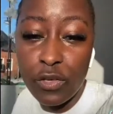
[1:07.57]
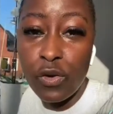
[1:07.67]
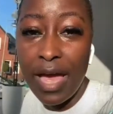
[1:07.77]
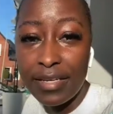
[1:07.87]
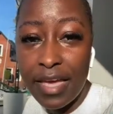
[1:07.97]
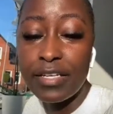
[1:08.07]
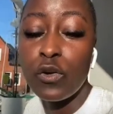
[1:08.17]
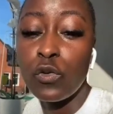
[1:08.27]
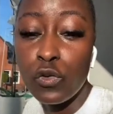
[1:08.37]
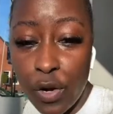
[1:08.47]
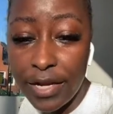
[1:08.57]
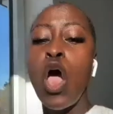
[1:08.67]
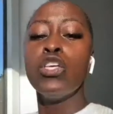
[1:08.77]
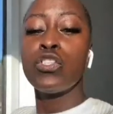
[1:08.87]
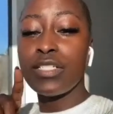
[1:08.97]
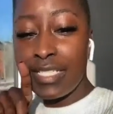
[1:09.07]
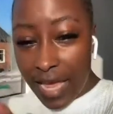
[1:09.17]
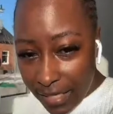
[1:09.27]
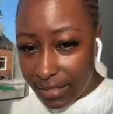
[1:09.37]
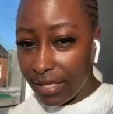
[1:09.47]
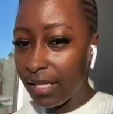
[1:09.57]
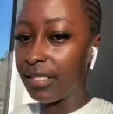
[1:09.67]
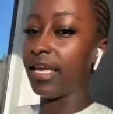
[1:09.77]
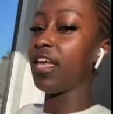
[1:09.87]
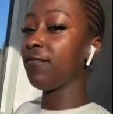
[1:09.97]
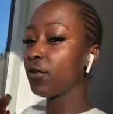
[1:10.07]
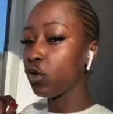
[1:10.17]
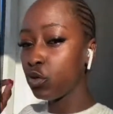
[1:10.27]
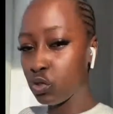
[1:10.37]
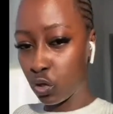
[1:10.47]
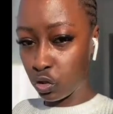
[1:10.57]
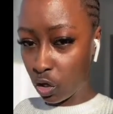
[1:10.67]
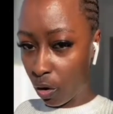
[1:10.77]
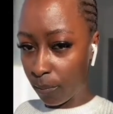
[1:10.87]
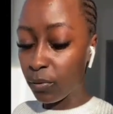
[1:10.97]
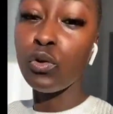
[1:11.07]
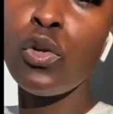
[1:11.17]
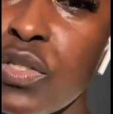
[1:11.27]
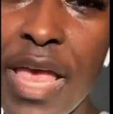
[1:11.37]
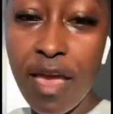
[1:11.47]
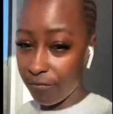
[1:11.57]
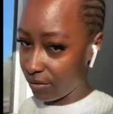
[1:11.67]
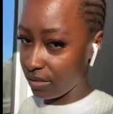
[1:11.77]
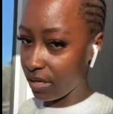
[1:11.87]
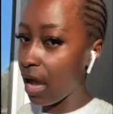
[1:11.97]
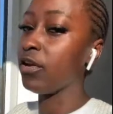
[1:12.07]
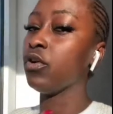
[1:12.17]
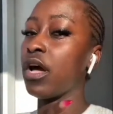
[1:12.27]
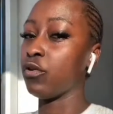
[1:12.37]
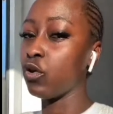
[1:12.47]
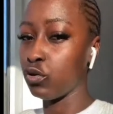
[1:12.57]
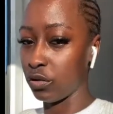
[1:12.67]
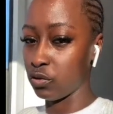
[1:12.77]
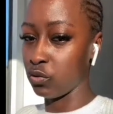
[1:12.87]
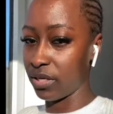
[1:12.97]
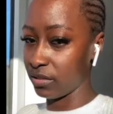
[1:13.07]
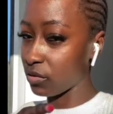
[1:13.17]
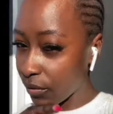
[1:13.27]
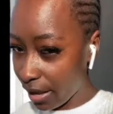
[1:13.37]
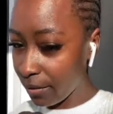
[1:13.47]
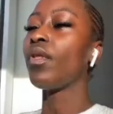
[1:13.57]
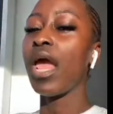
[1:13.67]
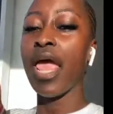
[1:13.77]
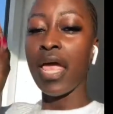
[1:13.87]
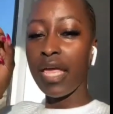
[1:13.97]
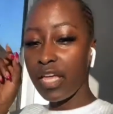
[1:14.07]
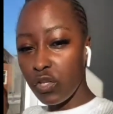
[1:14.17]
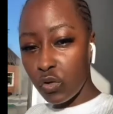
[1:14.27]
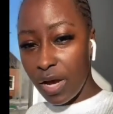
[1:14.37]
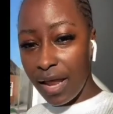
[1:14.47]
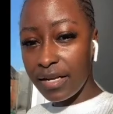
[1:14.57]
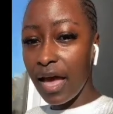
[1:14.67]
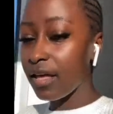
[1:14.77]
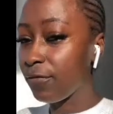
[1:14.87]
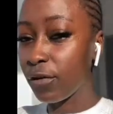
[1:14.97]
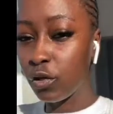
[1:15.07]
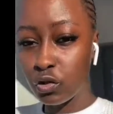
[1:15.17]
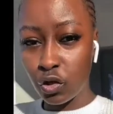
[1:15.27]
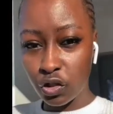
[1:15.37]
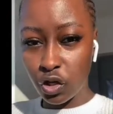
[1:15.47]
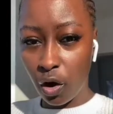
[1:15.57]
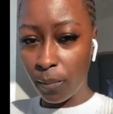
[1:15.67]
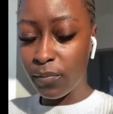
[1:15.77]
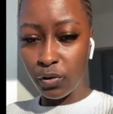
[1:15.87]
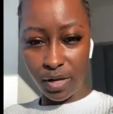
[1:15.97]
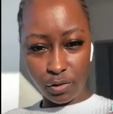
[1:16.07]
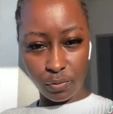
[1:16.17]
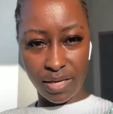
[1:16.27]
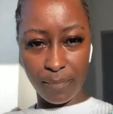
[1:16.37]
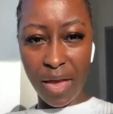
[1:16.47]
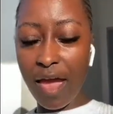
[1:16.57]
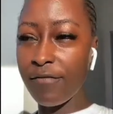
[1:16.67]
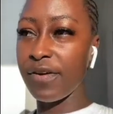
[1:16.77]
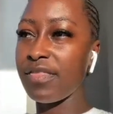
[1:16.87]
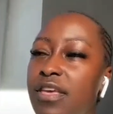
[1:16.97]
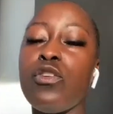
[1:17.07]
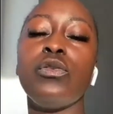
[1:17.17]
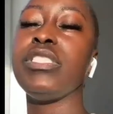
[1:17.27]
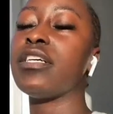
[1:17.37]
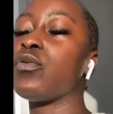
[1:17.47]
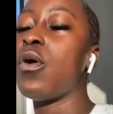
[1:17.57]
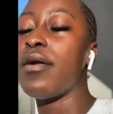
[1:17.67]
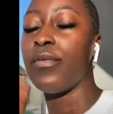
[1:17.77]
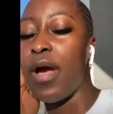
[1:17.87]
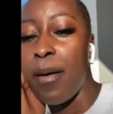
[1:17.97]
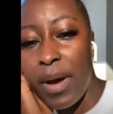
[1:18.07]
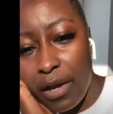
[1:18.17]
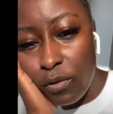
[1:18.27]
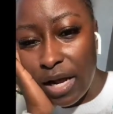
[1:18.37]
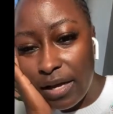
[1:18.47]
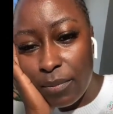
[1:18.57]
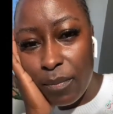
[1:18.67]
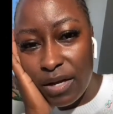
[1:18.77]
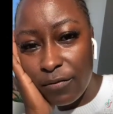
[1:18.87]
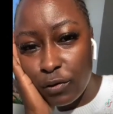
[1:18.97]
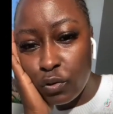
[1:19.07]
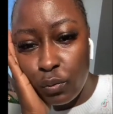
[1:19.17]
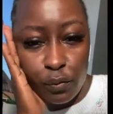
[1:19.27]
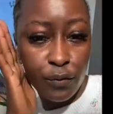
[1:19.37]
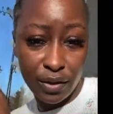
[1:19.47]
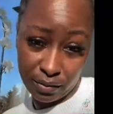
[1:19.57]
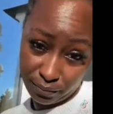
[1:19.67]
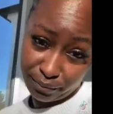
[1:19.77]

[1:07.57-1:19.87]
you can get it on credit. So technically, if you lose your job, you lose everything and you can go to the streets, okay? In Uganda, if you lose your job, you get to keep everything. You'll just worry, where am I going to get money for school fees?